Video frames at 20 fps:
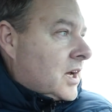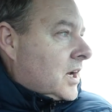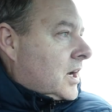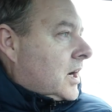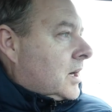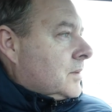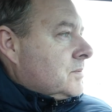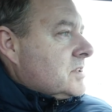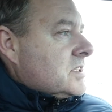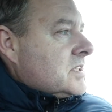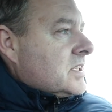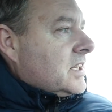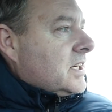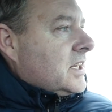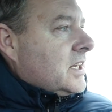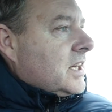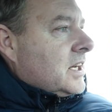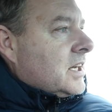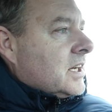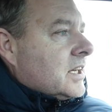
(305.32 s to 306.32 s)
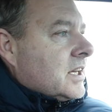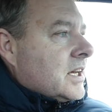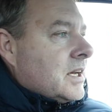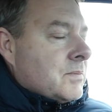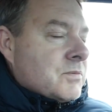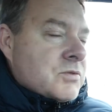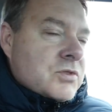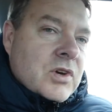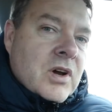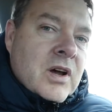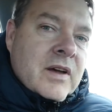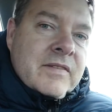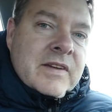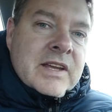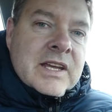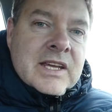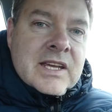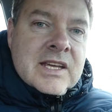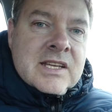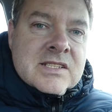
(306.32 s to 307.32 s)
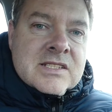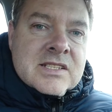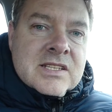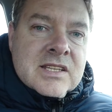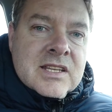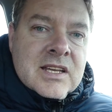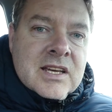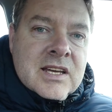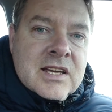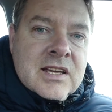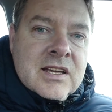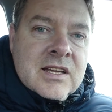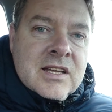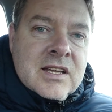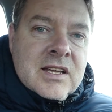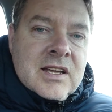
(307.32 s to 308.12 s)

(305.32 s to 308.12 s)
I'm just going to keep driving into the